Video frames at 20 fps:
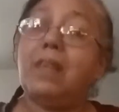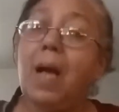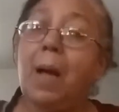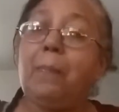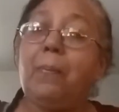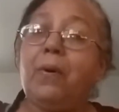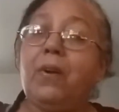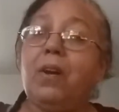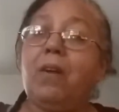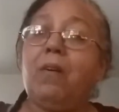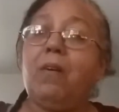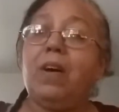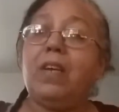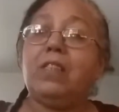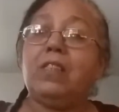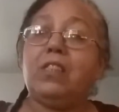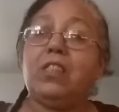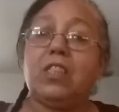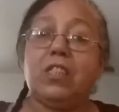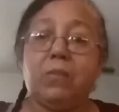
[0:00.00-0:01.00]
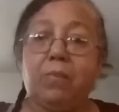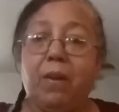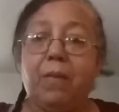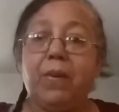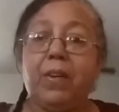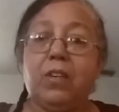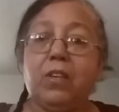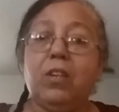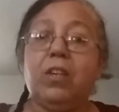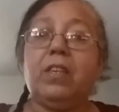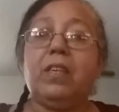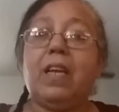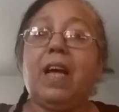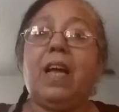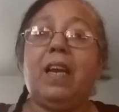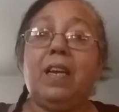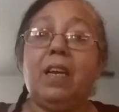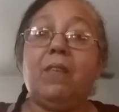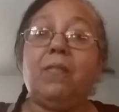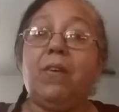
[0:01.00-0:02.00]
put her on. She's very good.
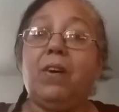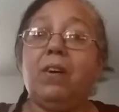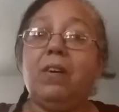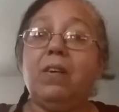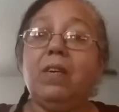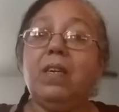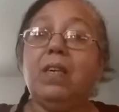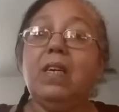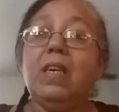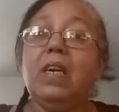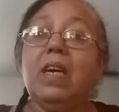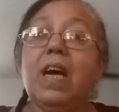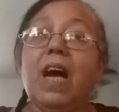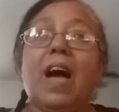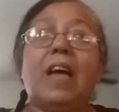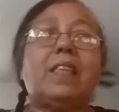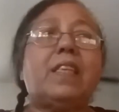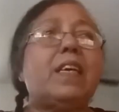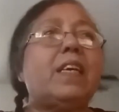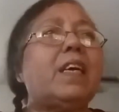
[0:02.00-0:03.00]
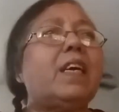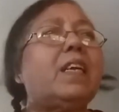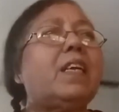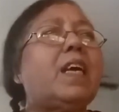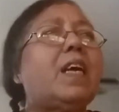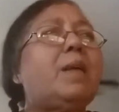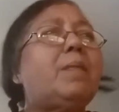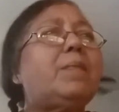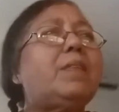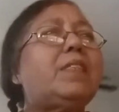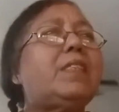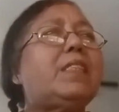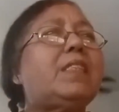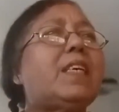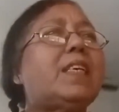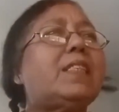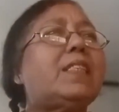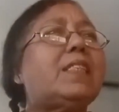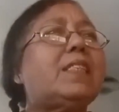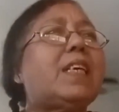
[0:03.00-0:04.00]
I love her. I think her name is
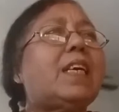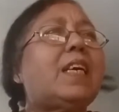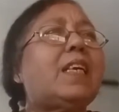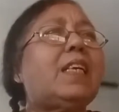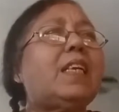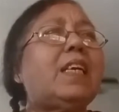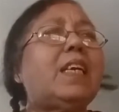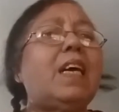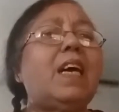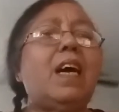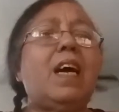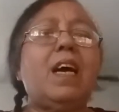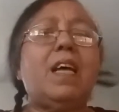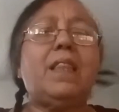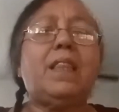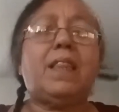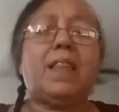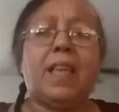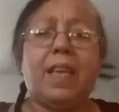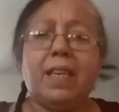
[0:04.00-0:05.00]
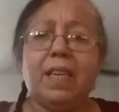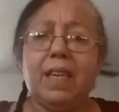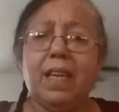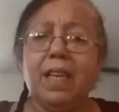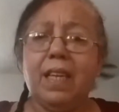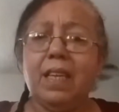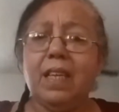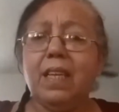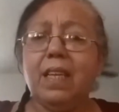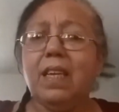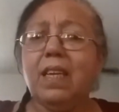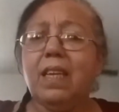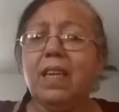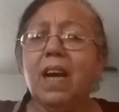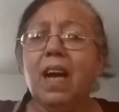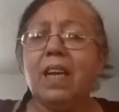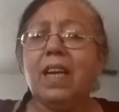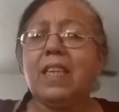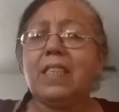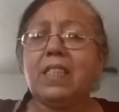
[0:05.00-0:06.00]
Yesenia Then.
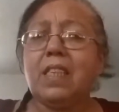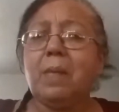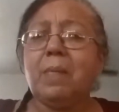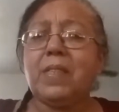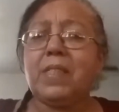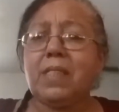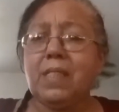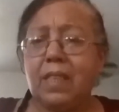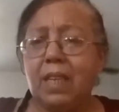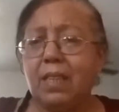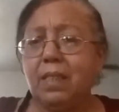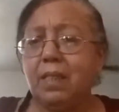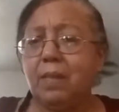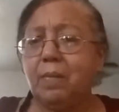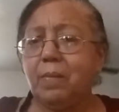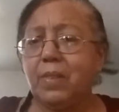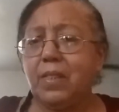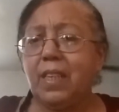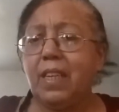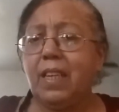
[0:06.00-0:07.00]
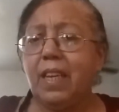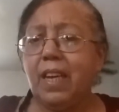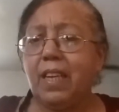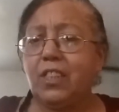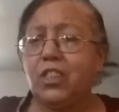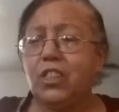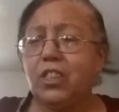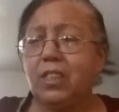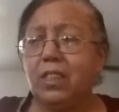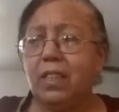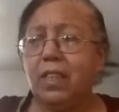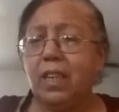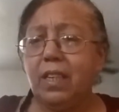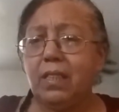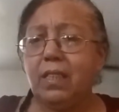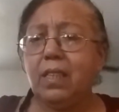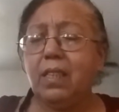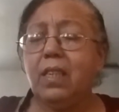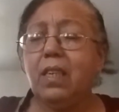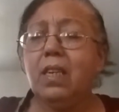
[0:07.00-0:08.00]
Her last name is Then.
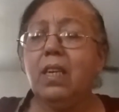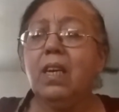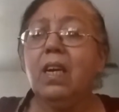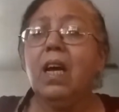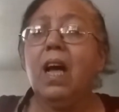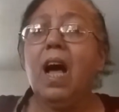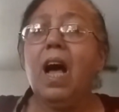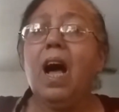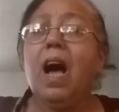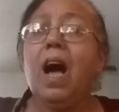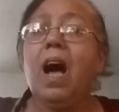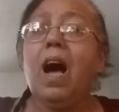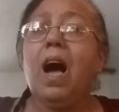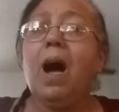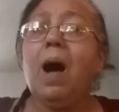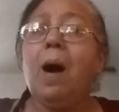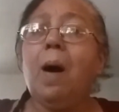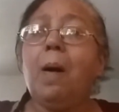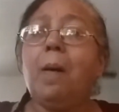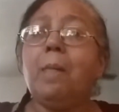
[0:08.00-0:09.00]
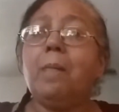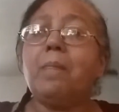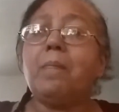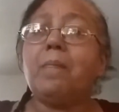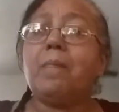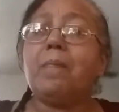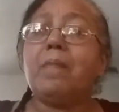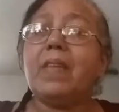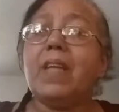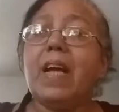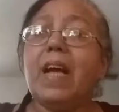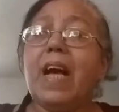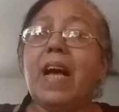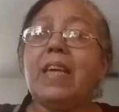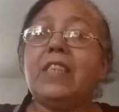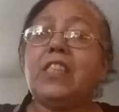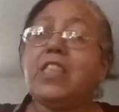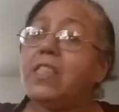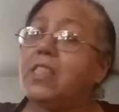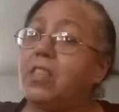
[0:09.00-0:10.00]
T-H-E-N.
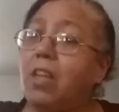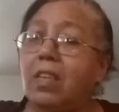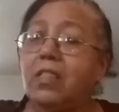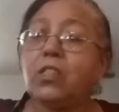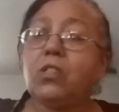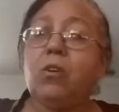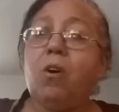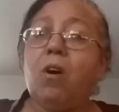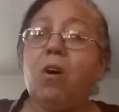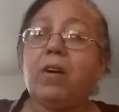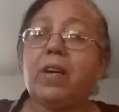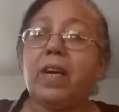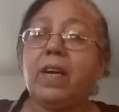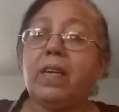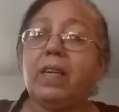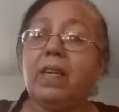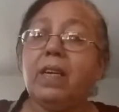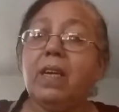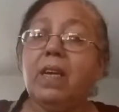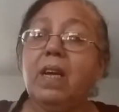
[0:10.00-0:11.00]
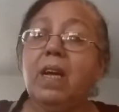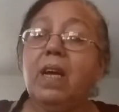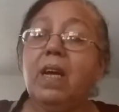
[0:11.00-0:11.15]
And she starts talking,